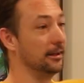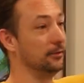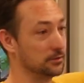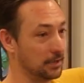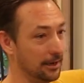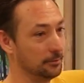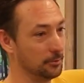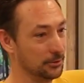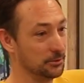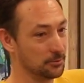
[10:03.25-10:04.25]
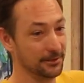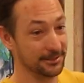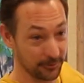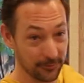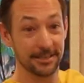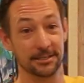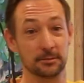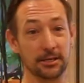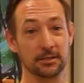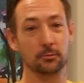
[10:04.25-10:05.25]
than those highly produced ones. And the reason is
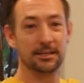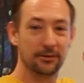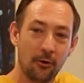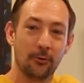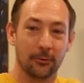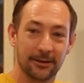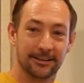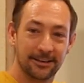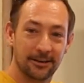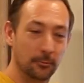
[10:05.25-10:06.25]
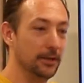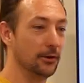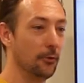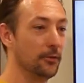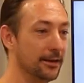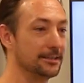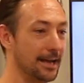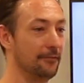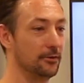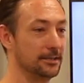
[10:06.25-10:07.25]
because we know that it's
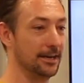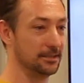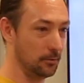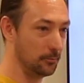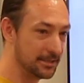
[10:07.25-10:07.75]
advertising when we